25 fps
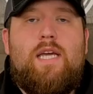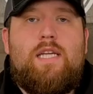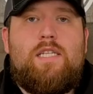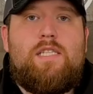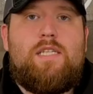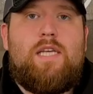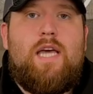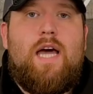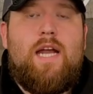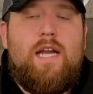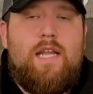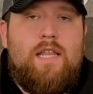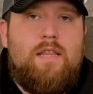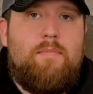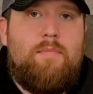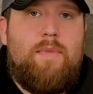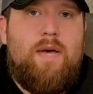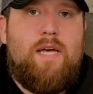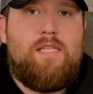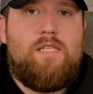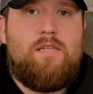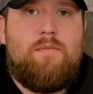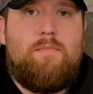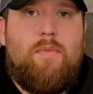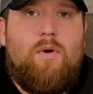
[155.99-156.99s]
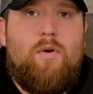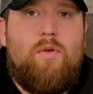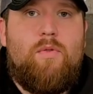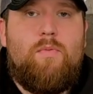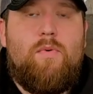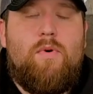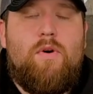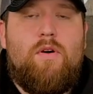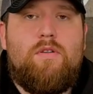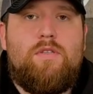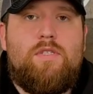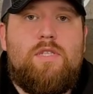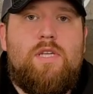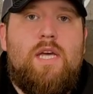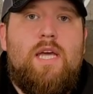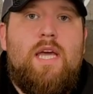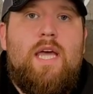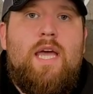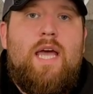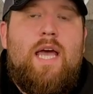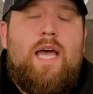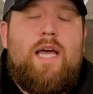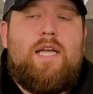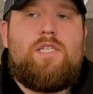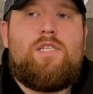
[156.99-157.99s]
It's kind of the best of both worlds.
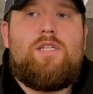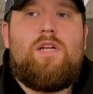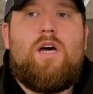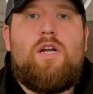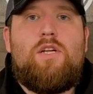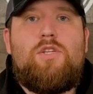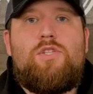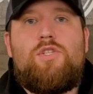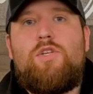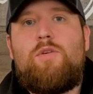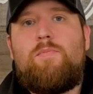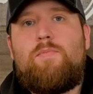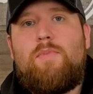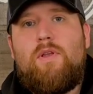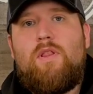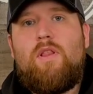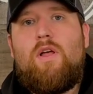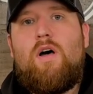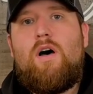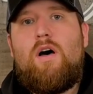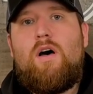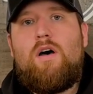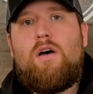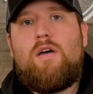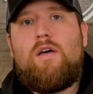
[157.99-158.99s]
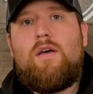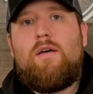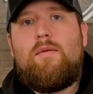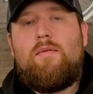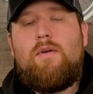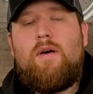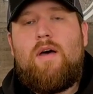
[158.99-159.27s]
It's not a super long